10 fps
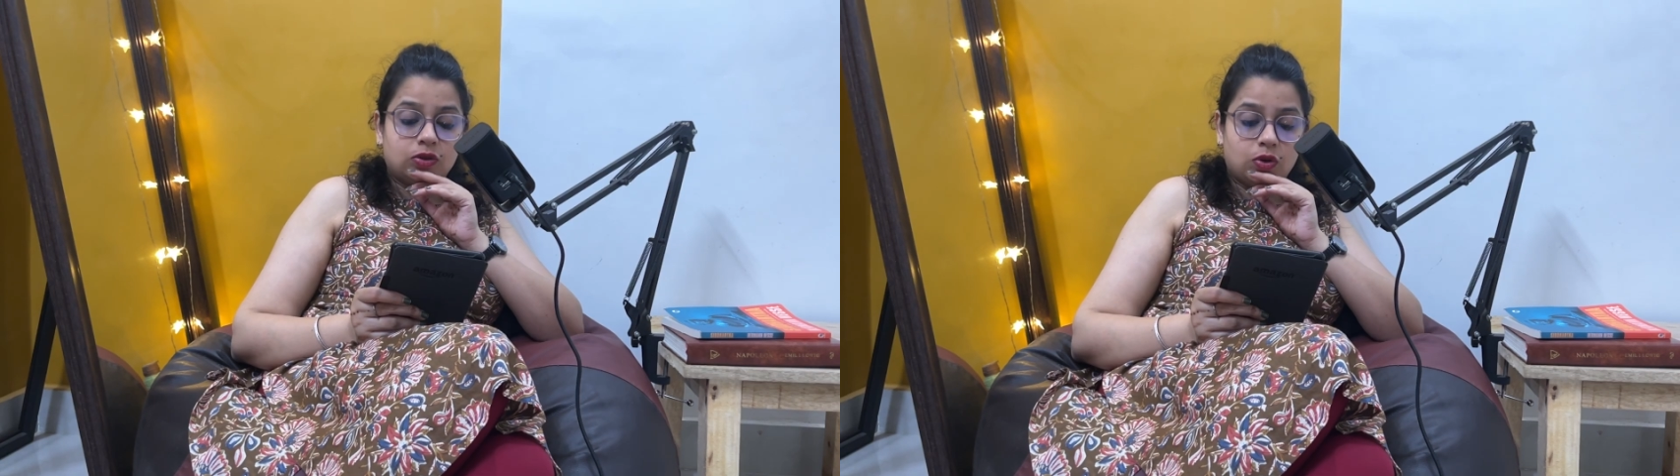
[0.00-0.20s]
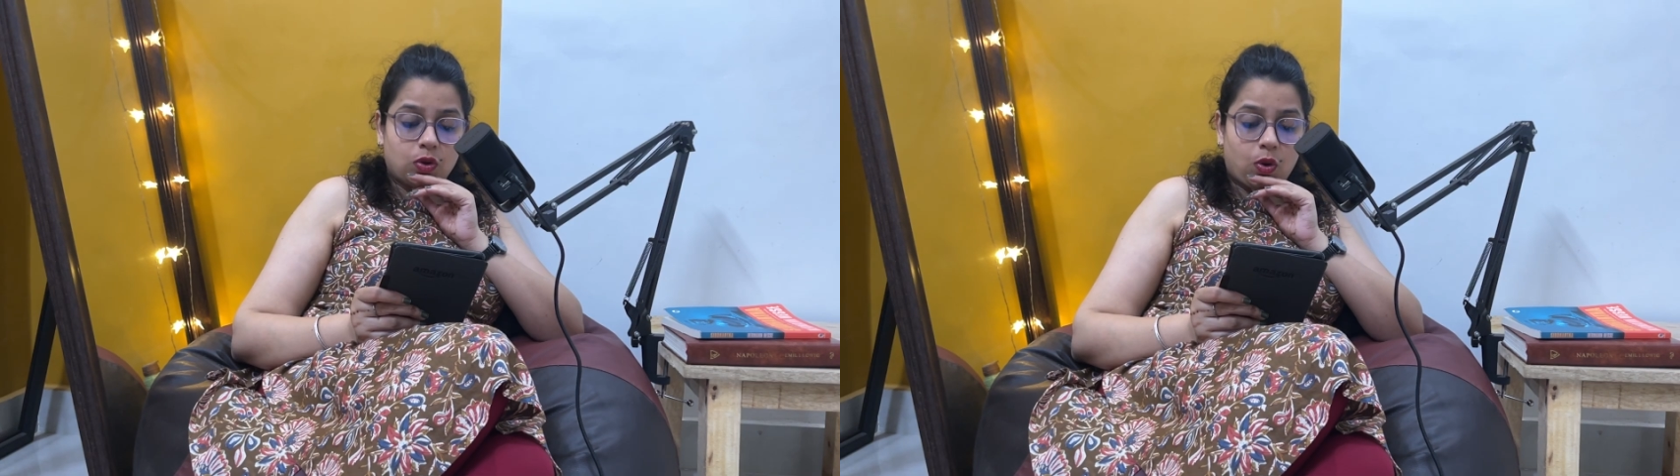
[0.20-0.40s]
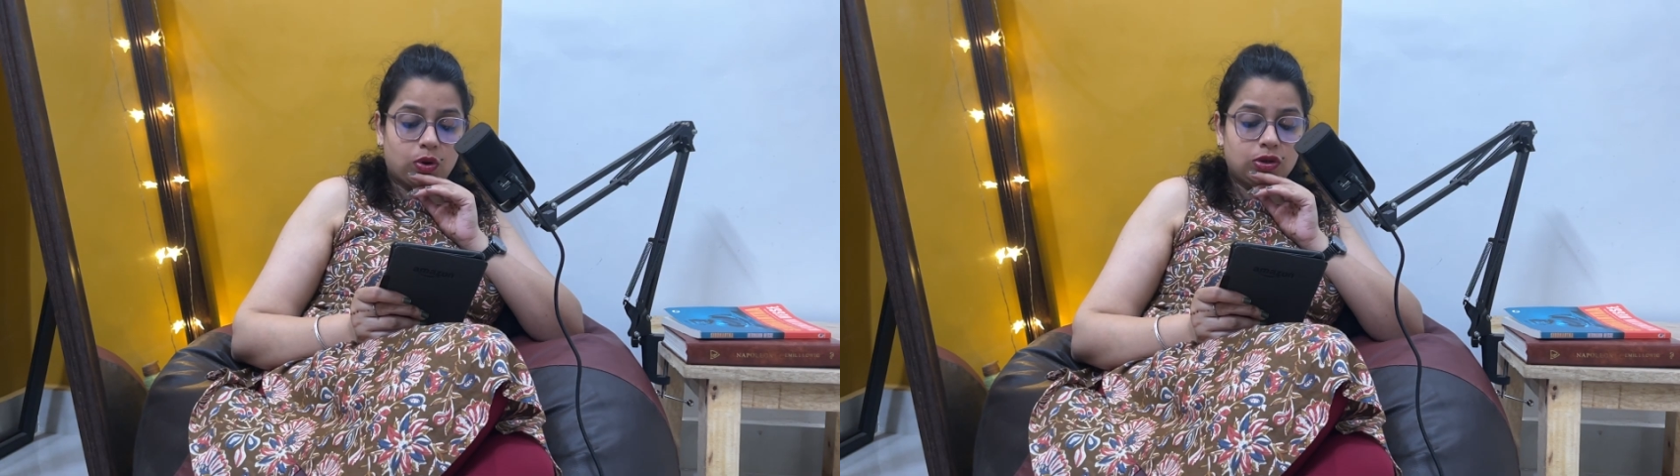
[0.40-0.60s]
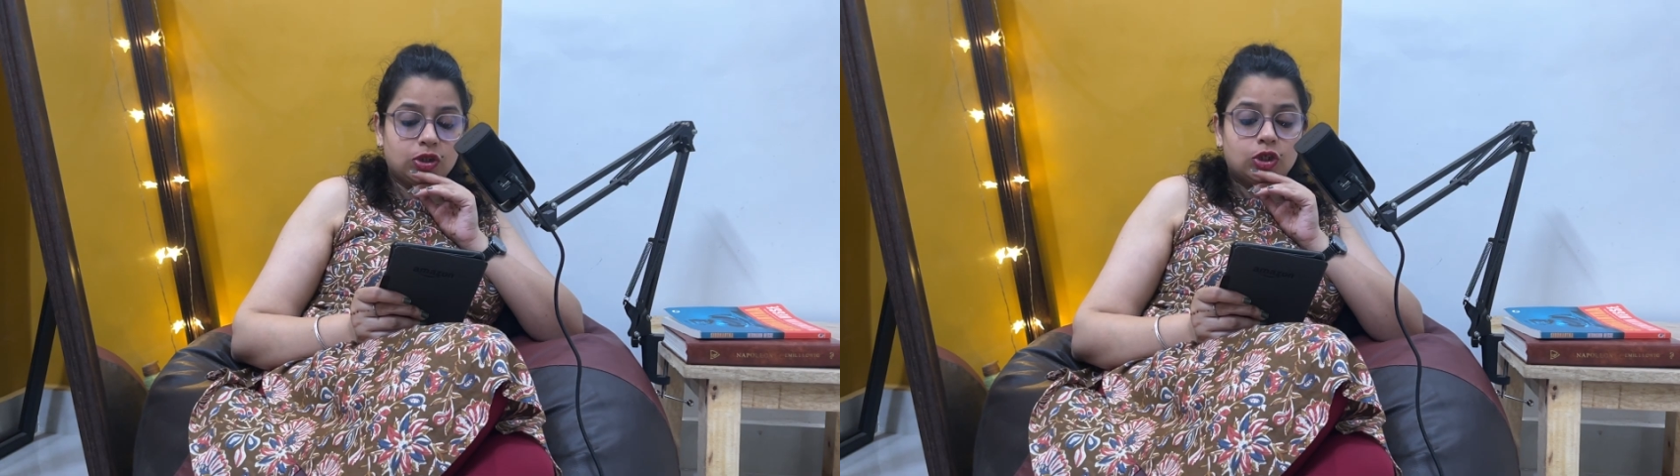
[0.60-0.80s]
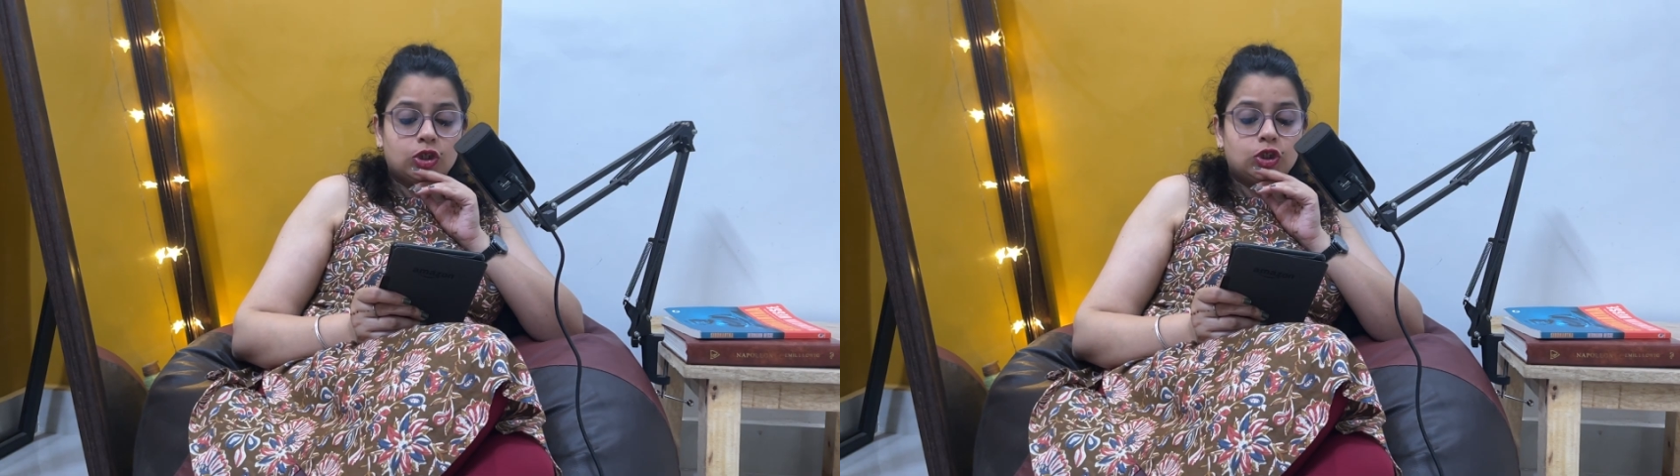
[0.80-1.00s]
nor
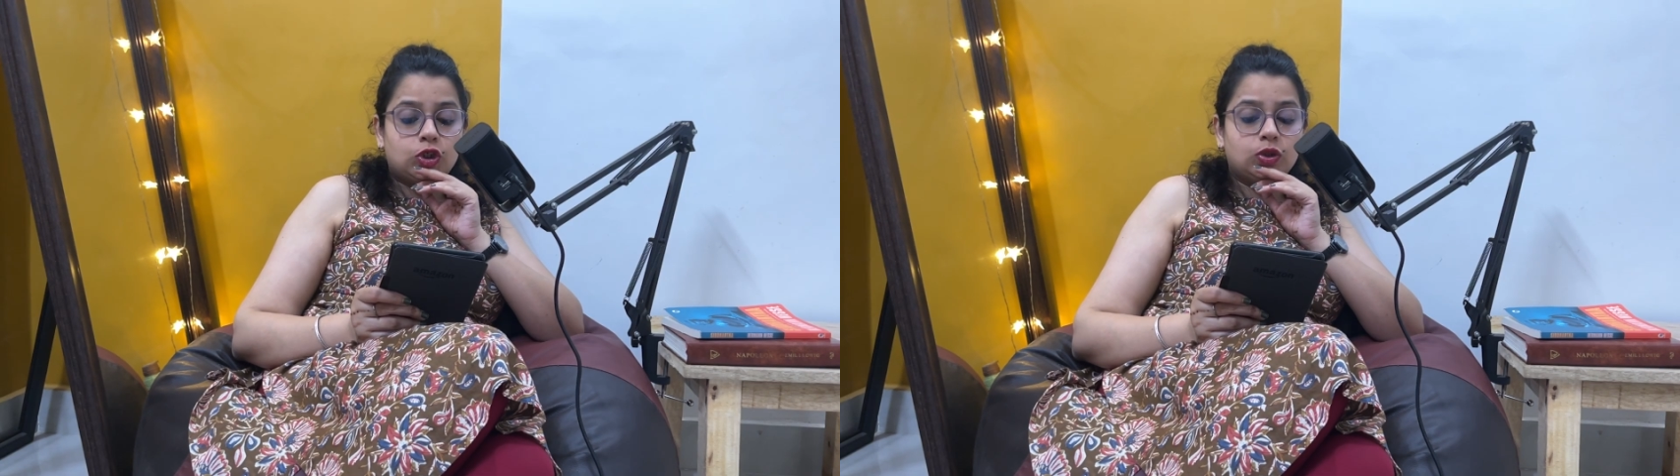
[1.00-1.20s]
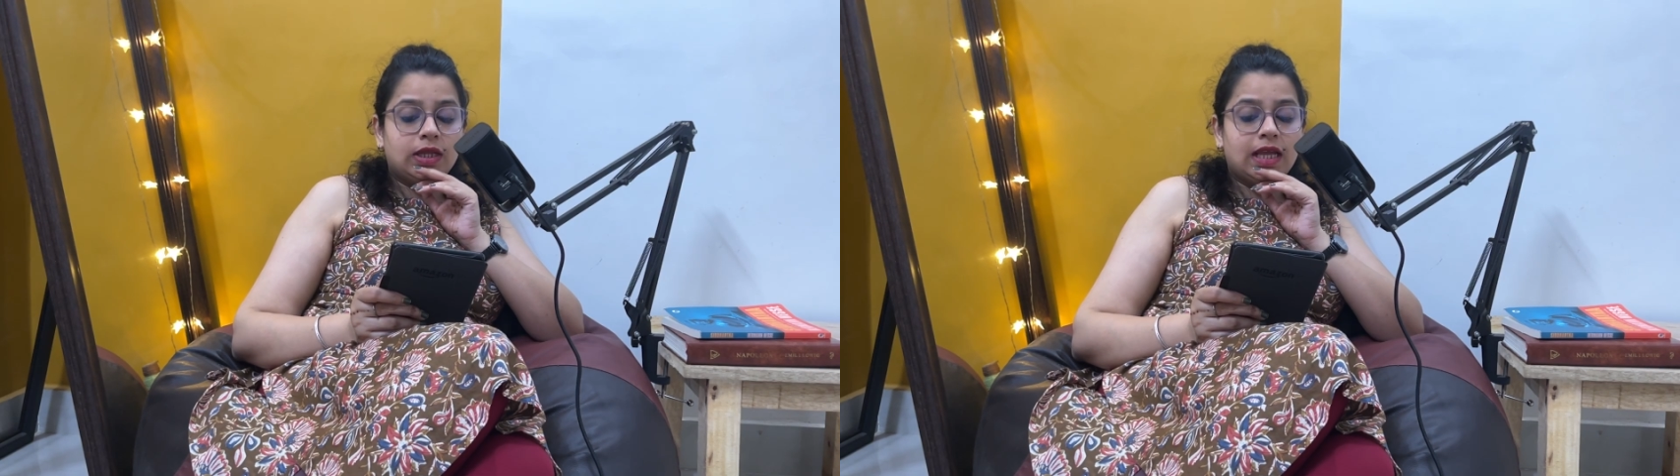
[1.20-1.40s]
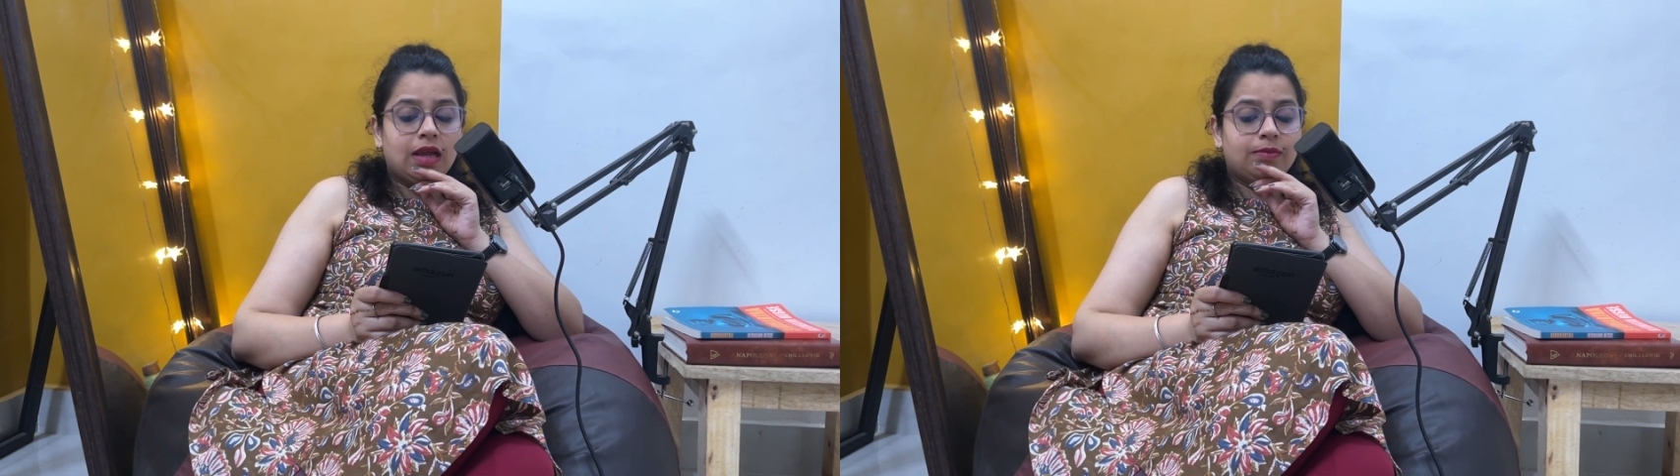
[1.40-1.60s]
should he